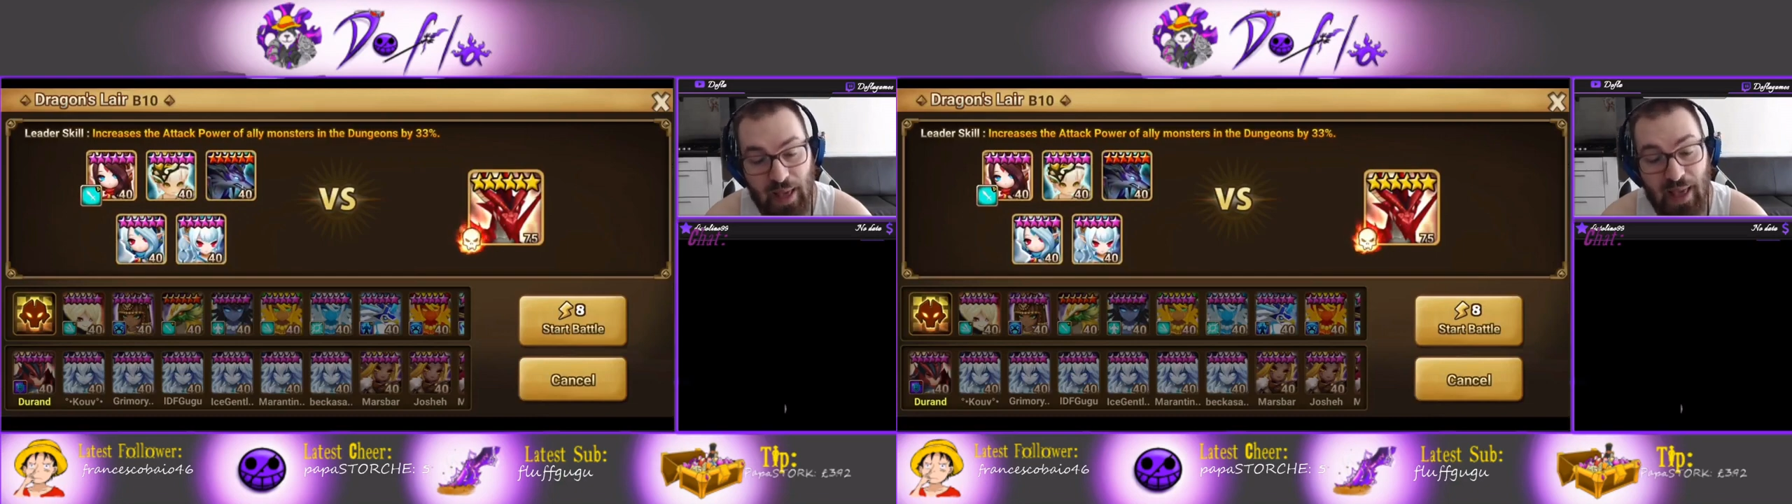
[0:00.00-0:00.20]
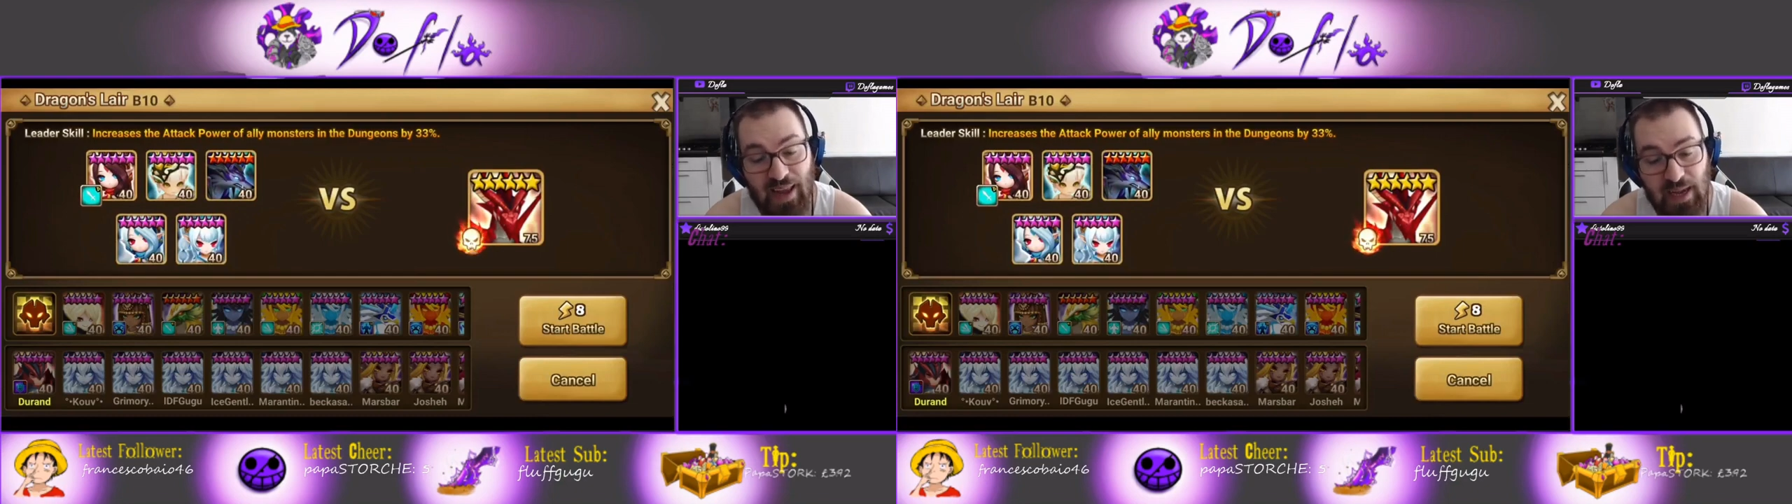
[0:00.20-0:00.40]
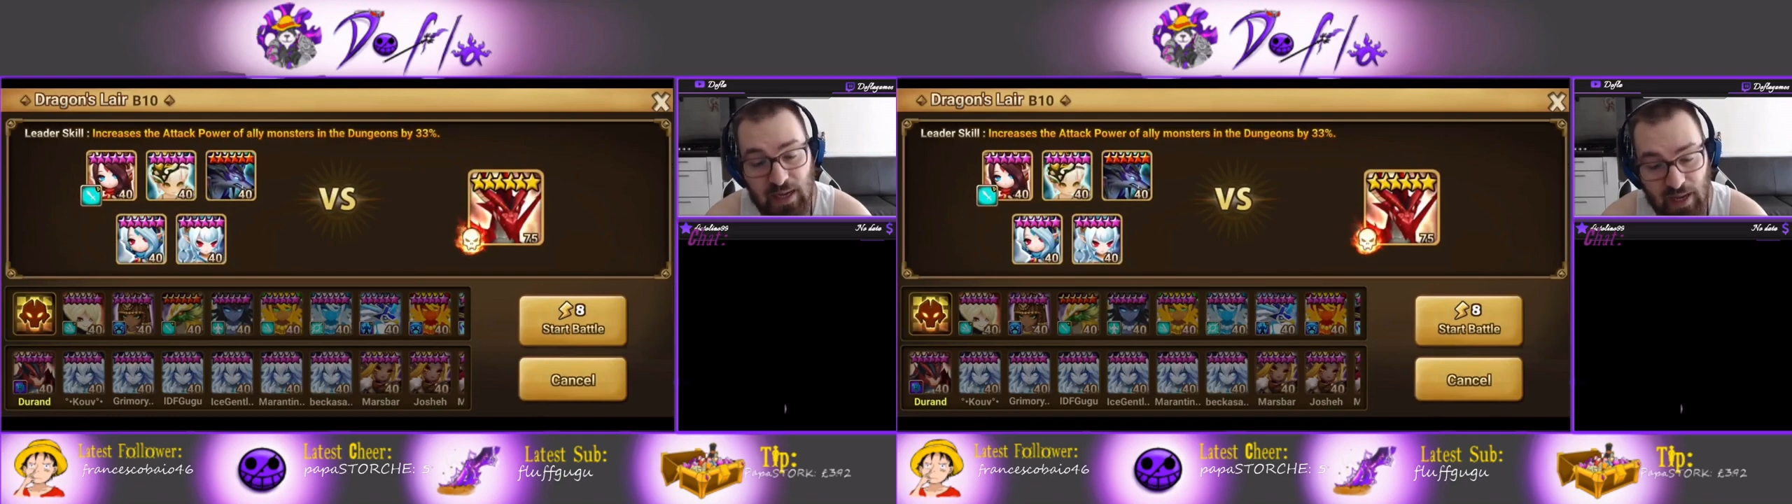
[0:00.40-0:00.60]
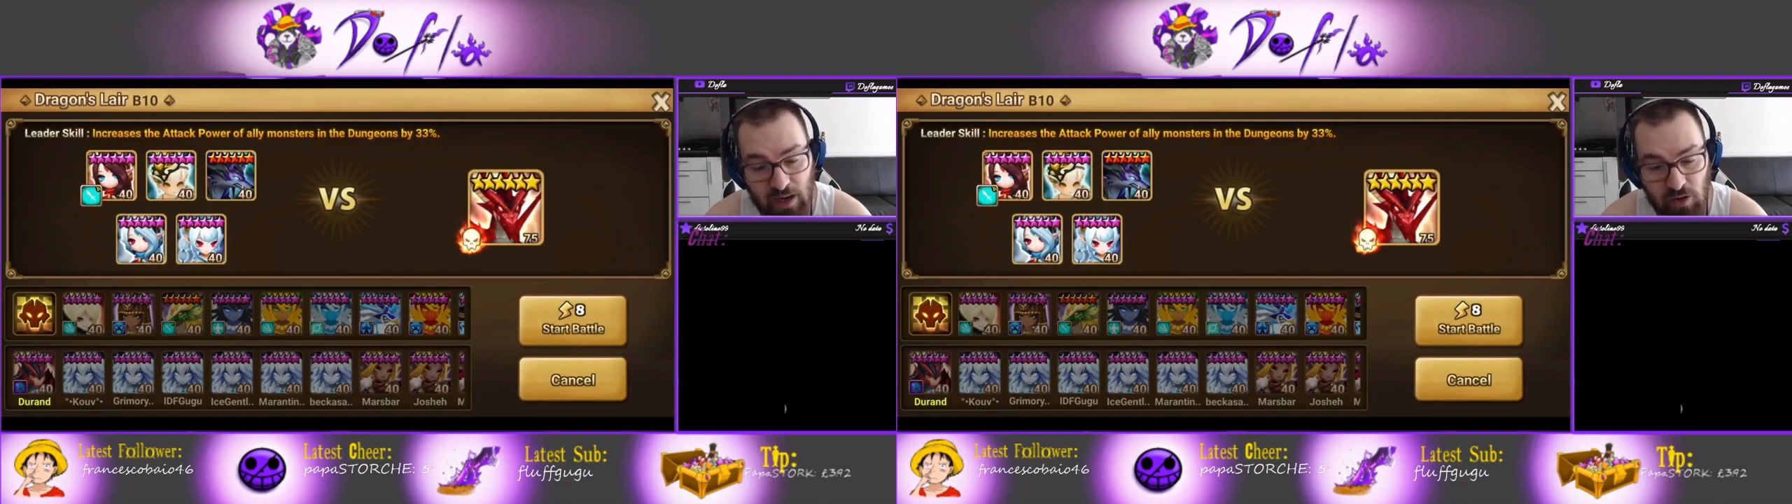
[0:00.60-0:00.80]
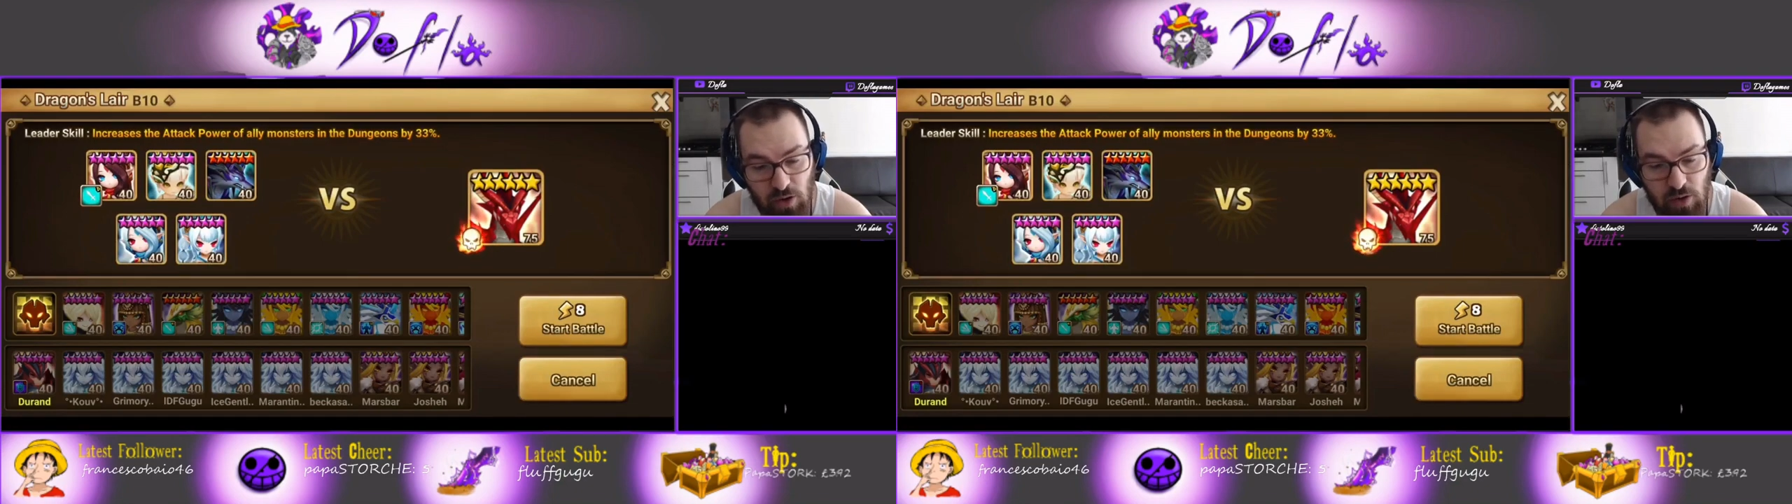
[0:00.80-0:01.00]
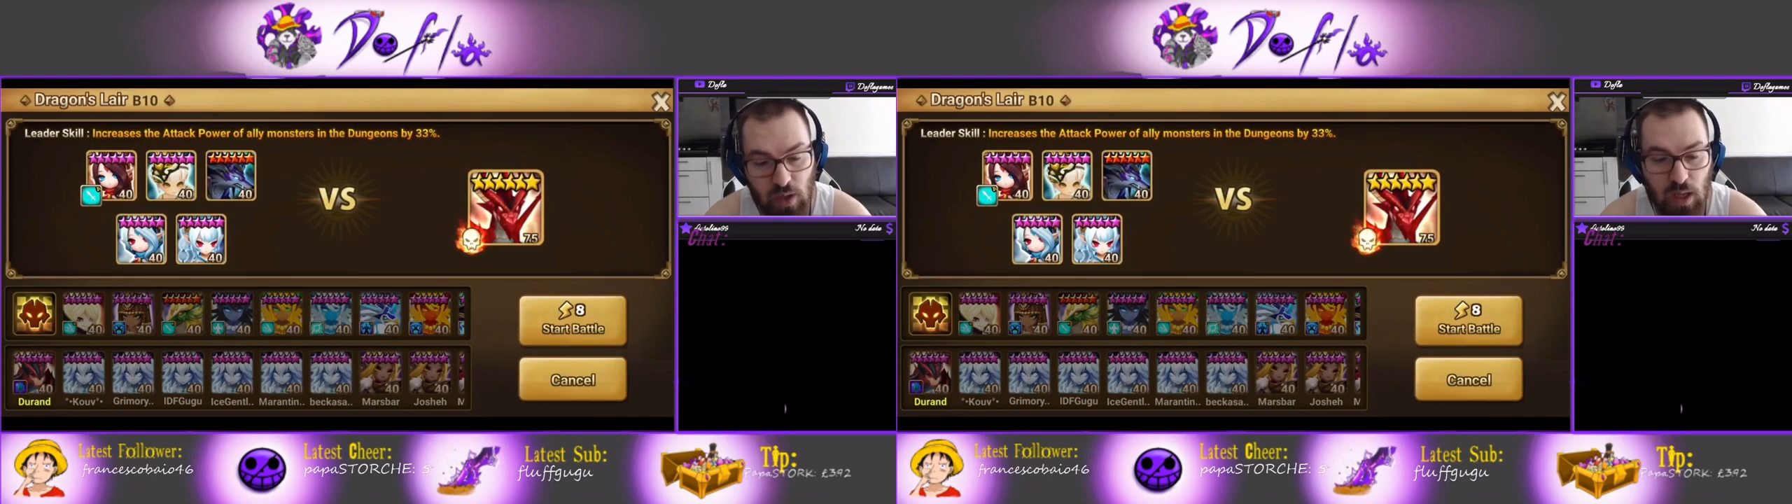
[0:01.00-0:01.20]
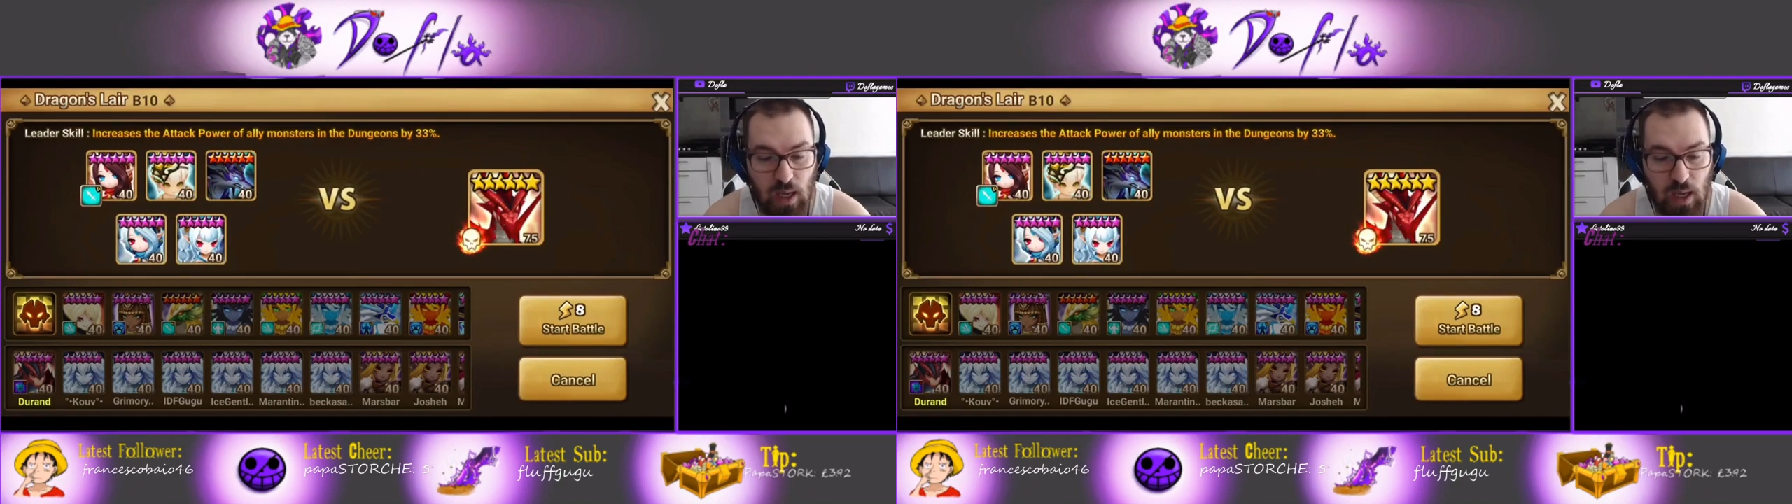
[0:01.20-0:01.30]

and in Necro.